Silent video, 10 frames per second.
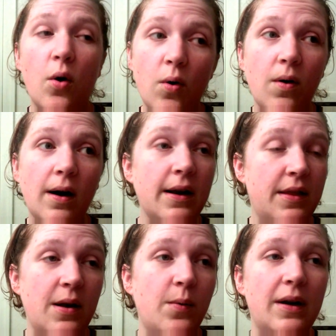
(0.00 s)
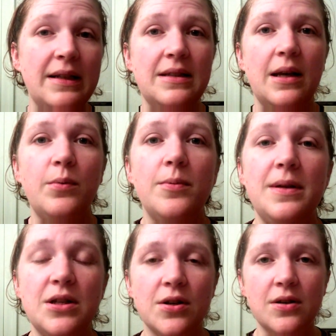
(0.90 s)
Or I think what I say will
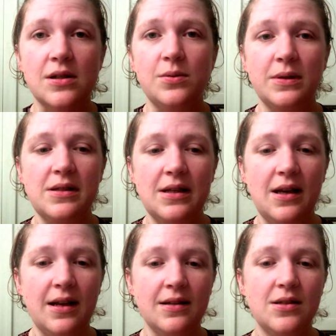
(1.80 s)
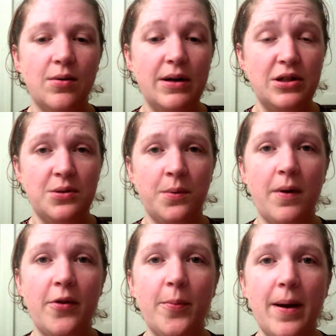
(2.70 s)
be turned and twisted, and so I just would
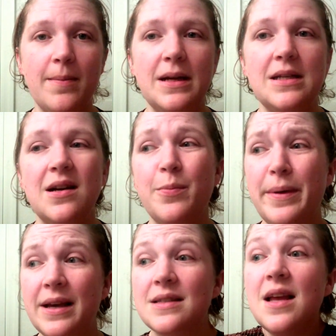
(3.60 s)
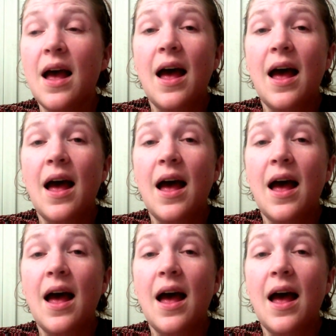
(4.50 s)
rather bite my tongue, because